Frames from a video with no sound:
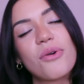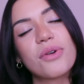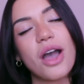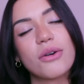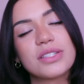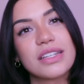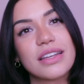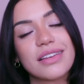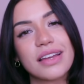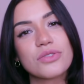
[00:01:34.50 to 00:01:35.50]

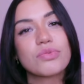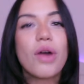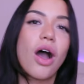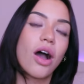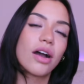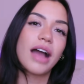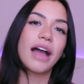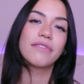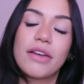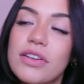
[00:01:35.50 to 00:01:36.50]
ghosting is wrong.
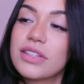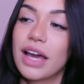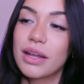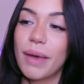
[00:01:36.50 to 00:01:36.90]
I've never done it